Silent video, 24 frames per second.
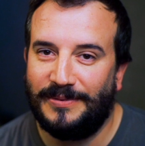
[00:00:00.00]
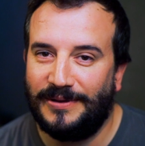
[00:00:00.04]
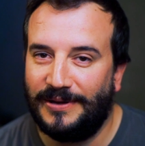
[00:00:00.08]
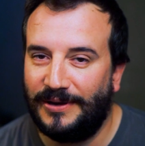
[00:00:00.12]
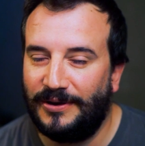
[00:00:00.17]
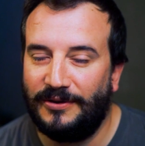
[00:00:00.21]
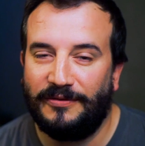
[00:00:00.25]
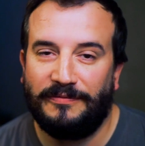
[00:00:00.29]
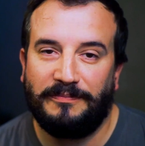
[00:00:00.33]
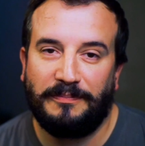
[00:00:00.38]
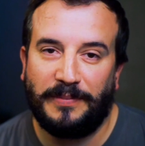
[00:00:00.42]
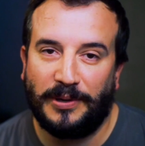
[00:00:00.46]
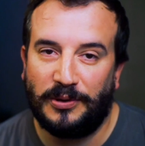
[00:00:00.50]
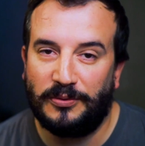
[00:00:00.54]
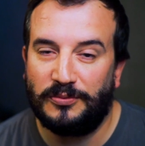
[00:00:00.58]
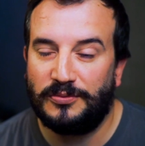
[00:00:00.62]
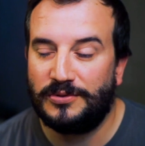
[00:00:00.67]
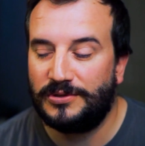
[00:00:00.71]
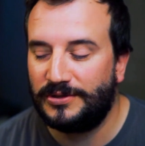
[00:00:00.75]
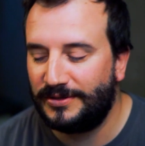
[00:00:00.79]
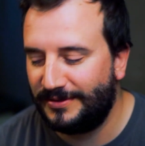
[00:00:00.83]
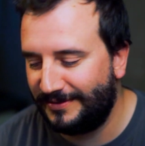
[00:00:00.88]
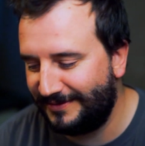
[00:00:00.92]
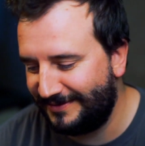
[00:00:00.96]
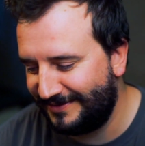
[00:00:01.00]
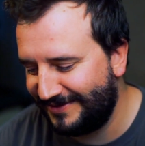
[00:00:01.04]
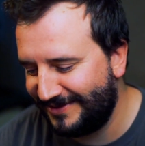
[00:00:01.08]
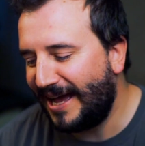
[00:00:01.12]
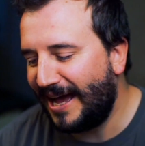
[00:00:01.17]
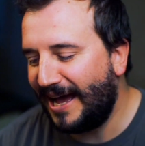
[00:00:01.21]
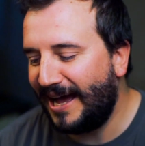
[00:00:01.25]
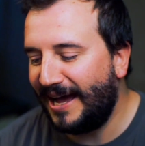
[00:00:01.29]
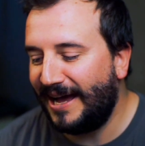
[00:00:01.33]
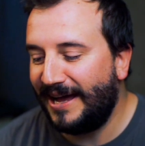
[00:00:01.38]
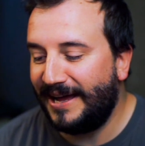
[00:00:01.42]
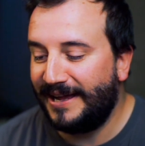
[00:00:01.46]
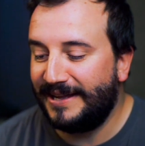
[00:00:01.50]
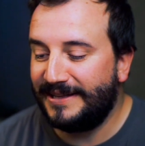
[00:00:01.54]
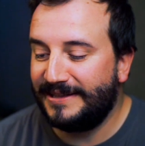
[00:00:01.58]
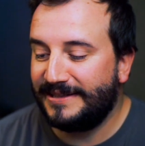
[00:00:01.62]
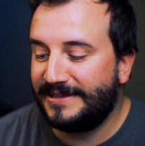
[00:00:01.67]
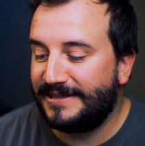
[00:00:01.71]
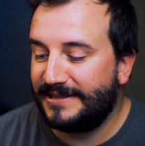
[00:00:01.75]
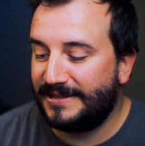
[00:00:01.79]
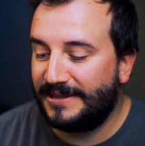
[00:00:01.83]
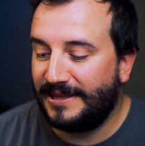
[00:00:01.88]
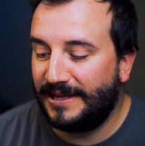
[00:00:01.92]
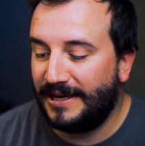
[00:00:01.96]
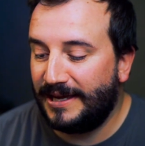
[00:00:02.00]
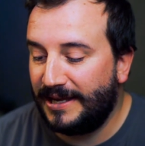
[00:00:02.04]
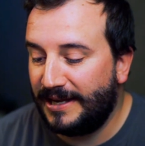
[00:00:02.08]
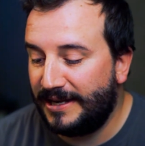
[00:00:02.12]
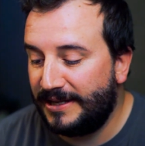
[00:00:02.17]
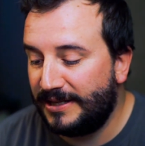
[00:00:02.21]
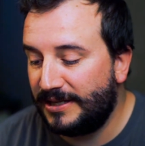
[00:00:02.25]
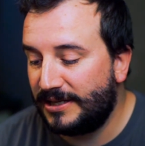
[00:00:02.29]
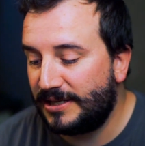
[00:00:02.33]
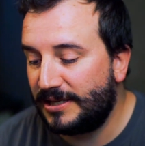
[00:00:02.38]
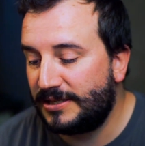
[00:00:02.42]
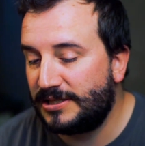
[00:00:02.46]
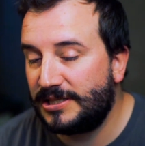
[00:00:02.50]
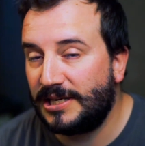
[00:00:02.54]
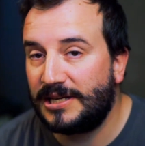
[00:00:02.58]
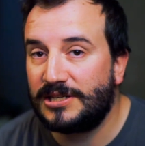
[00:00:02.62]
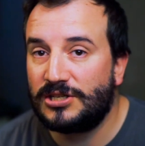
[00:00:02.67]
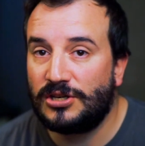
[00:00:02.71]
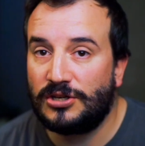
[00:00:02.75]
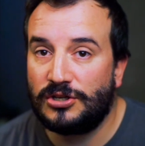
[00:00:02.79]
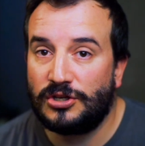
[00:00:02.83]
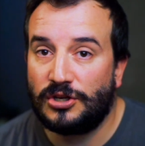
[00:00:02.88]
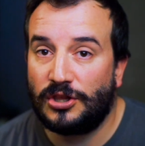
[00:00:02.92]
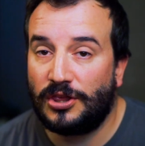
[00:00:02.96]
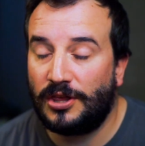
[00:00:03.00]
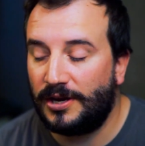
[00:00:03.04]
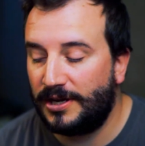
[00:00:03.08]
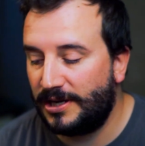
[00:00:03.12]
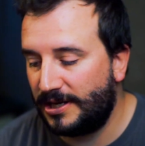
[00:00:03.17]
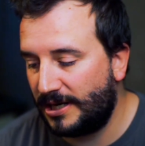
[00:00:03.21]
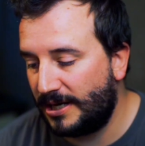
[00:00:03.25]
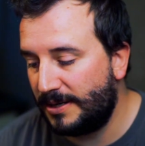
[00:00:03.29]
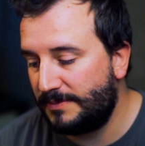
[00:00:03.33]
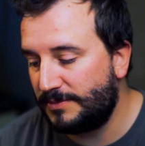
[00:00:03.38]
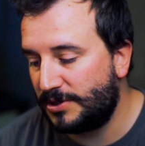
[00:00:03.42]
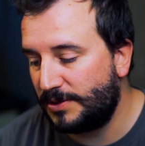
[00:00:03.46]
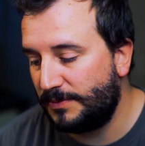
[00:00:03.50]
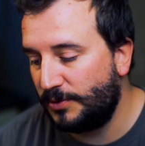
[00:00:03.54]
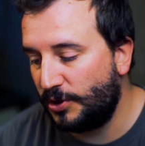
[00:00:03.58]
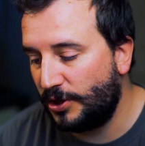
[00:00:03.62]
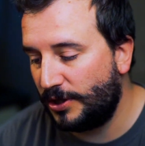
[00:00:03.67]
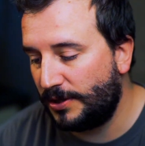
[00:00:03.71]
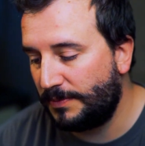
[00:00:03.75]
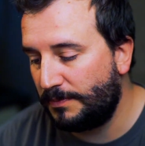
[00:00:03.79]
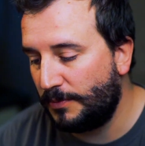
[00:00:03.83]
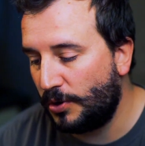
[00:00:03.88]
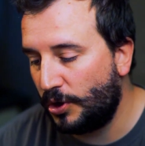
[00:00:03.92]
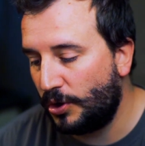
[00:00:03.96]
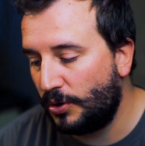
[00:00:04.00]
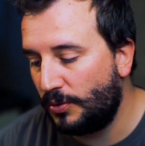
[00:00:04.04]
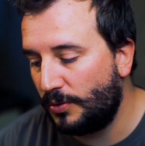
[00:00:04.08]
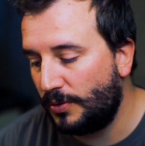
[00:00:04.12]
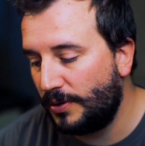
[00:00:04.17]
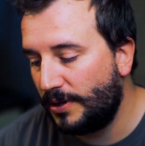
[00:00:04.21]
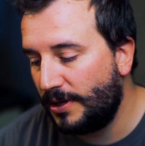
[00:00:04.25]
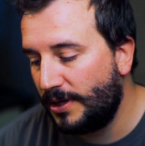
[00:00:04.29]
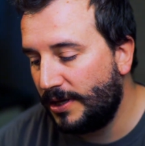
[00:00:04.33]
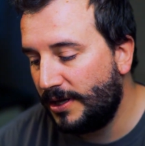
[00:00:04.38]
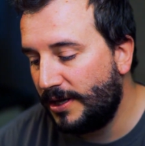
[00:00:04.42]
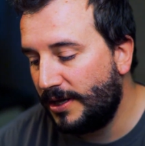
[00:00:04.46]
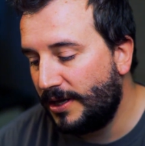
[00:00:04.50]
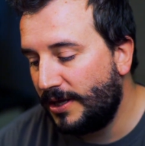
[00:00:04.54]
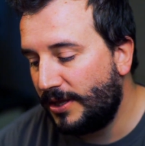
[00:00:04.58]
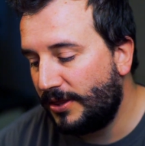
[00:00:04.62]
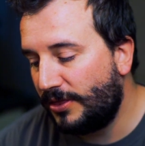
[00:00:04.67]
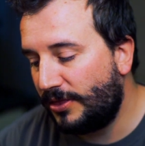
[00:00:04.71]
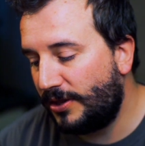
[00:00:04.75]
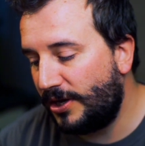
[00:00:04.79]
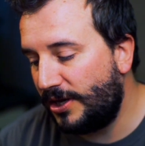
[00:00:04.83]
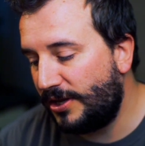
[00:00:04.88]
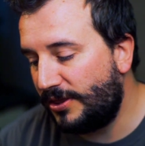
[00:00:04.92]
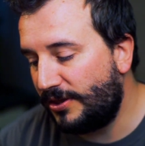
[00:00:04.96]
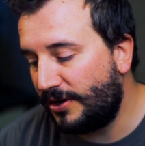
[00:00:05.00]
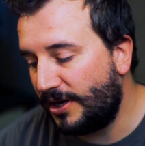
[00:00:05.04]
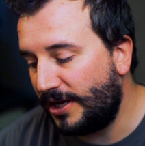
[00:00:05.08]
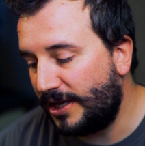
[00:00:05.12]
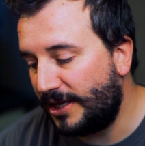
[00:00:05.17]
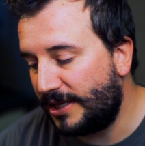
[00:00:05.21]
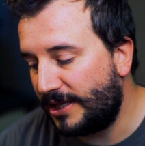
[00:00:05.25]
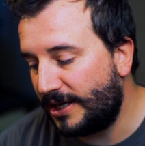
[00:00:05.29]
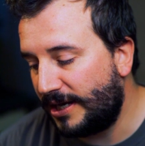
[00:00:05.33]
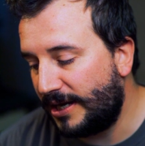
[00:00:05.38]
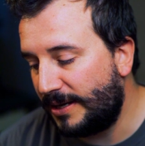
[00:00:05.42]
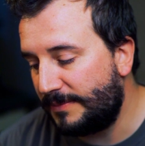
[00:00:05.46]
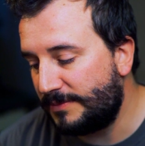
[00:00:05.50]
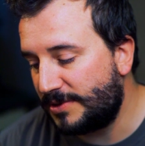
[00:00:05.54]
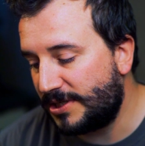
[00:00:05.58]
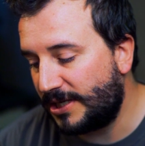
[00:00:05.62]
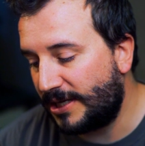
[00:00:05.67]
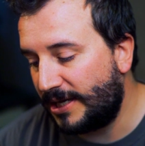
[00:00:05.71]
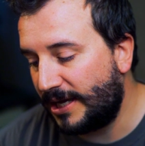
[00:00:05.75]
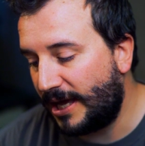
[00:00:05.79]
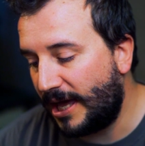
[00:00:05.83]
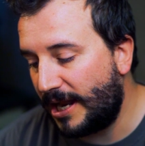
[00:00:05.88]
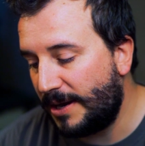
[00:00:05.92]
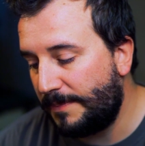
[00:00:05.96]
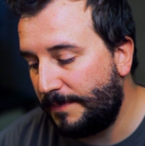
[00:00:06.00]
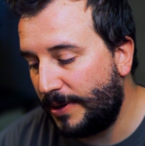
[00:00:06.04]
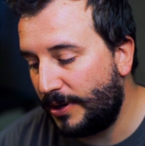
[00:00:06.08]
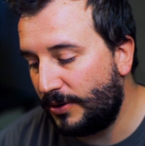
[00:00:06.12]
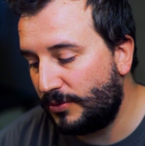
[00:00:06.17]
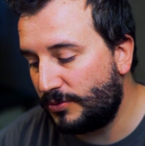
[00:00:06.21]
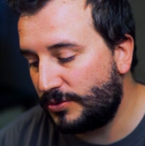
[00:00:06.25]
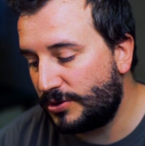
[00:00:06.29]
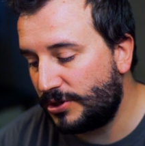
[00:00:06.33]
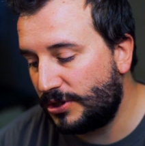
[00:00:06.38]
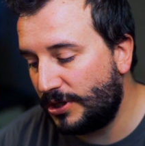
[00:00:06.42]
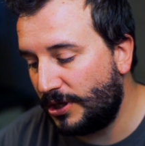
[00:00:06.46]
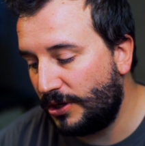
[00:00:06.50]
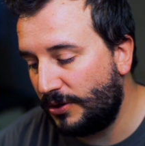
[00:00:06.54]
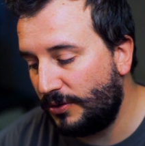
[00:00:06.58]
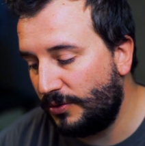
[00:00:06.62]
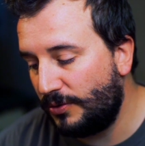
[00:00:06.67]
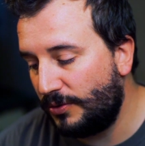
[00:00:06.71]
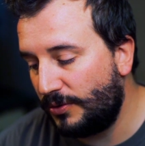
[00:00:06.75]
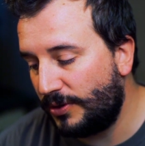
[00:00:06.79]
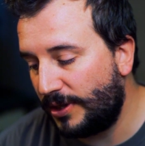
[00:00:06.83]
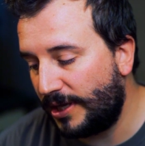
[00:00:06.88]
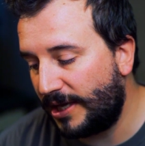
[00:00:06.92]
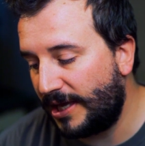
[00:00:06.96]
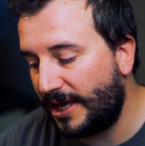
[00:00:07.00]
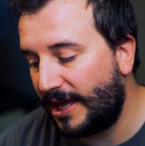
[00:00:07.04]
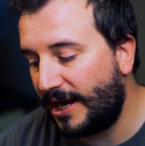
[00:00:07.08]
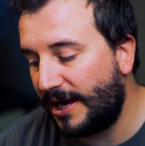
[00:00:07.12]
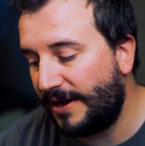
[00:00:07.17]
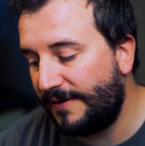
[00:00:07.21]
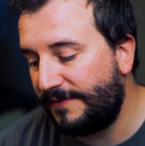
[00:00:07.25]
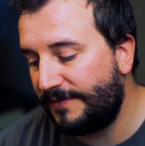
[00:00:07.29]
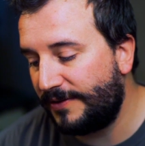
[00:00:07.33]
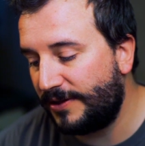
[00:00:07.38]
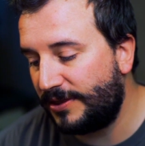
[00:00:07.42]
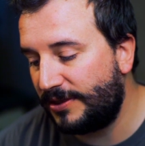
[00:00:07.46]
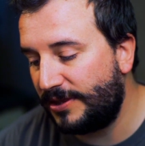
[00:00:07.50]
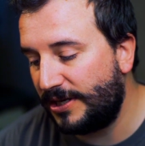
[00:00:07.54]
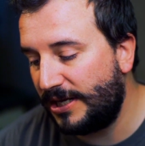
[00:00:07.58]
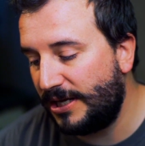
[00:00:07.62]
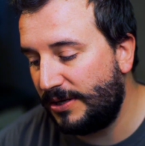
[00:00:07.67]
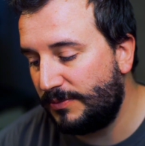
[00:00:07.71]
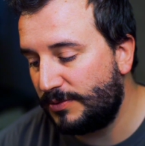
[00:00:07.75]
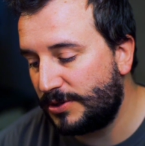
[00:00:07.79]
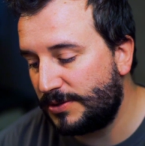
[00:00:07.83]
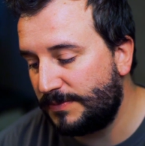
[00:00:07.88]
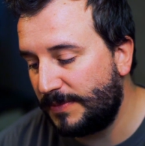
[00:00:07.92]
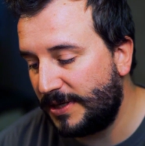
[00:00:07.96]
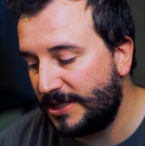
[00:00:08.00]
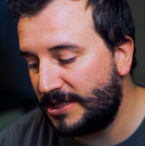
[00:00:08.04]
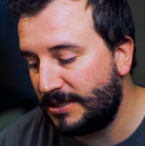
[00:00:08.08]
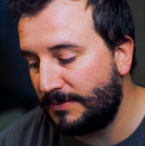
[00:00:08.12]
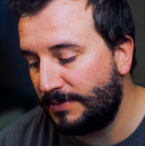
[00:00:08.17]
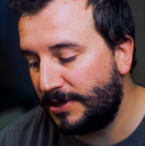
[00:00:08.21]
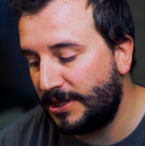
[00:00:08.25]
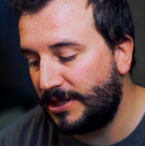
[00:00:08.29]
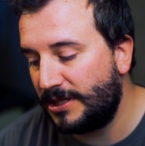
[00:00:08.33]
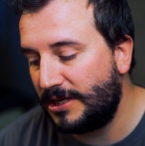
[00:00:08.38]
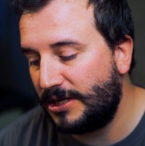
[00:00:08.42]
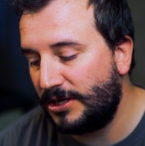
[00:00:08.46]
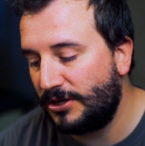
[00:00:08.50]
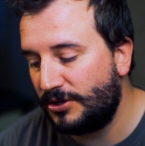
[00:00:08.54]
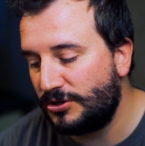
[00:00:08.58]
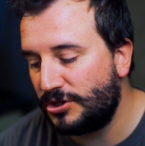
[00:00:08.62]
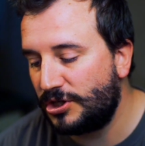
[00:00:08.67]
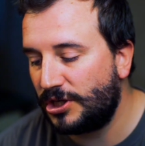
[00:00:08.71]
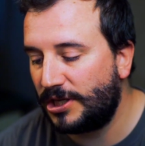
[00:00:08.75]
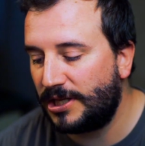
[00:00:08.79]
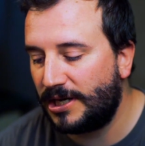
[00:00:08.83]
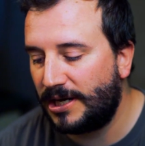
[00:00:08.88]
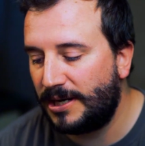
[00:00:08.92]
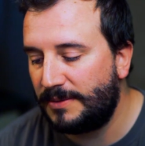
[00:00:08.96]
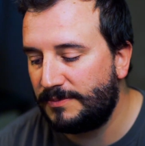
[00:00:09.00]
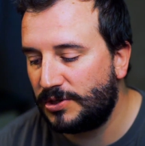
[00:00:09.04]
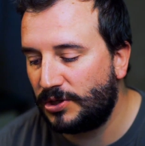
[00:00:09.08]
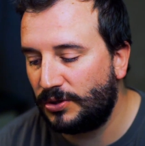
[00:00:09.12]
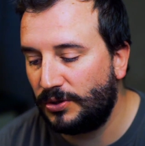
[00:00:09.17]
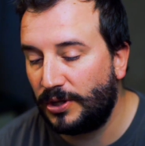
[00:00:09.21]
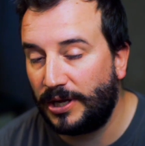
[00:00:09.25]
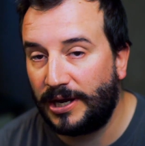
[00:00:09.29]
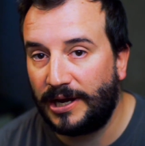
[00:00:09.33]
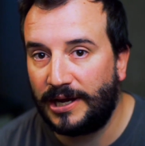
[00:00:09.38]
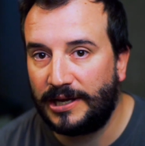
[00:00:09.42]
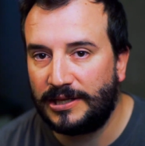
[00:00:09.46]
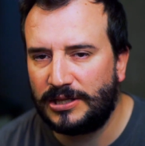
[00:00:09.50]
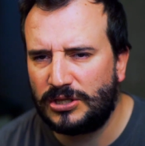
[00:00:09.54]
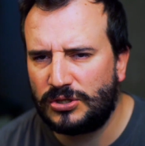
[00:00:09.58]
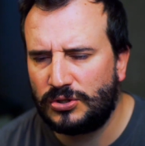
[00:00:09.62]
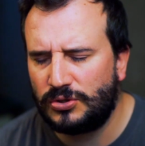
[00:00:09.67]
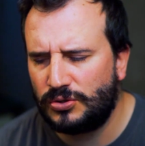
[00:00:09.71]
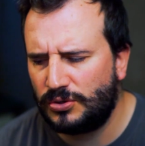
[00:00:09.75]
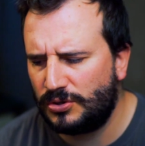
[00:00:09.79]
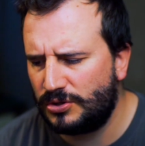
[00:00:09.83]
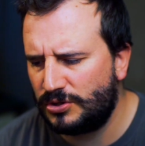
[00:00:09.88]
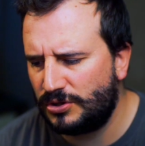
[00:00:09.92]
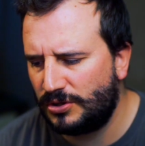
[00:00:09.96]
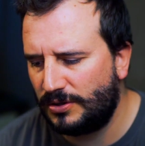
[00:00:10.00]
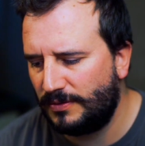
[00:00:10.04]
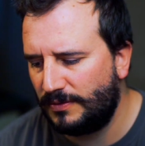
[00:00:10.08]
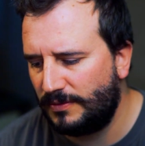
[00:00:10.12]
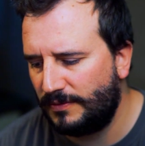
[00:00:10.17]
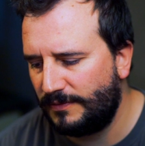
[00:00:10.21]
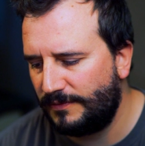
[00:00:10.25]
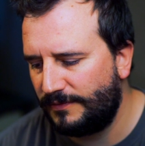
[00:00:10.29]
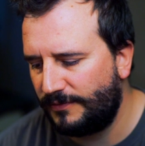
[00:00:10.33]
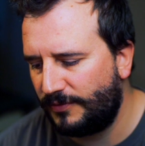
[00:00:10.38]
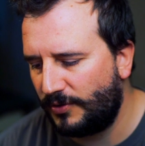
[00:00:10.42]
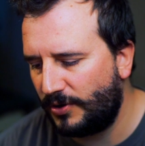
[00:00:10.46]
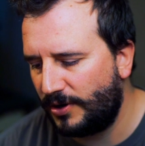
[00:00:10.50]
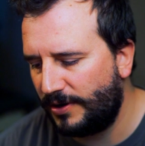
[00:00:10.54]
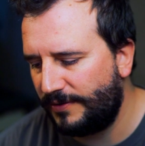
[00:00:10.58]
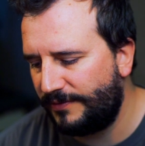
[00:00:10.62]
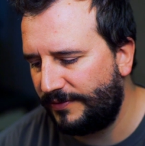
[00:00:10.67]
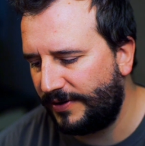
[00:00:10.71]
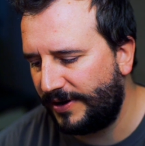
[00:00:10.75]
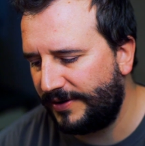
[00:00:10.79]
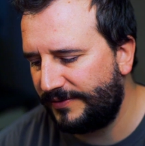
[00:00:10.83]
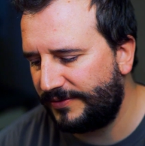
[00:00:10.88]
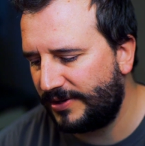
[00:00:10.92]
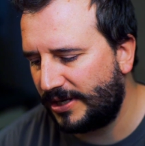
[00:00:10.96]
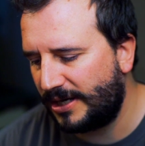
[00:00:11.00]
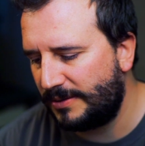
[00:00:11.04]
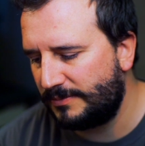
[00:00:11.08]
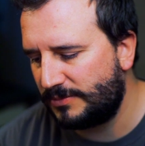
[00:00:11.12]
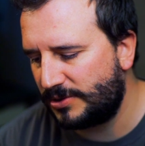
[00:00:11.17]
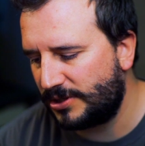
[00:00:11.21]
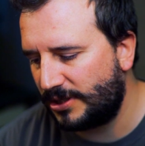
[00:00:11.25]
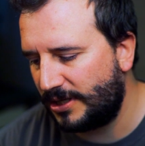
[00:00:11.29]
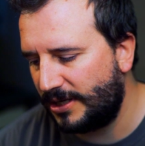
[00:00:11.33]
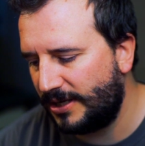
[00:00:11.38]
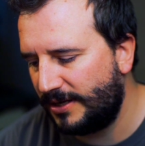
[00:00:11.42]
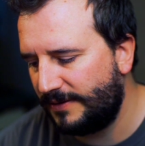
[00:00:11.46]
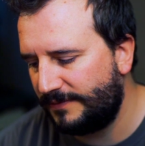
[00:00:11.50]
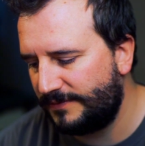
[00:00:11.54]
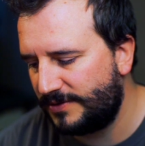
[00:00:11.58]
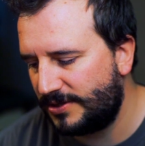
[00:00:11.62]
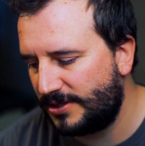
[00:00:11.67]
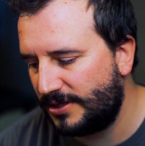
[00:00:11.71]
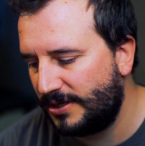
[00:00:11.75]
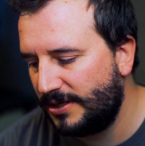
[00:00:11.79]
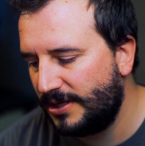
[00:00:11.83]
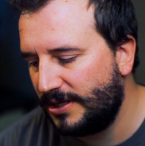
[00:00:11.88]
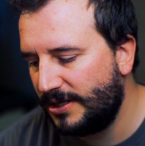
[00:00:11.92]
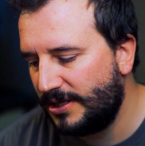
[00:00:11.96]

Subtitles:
of pills. And then 630 grams of Munich malt, 330 grams of Carapils. Now the Carafa 3 was meant to be 300 grams, I only had 245 grams left,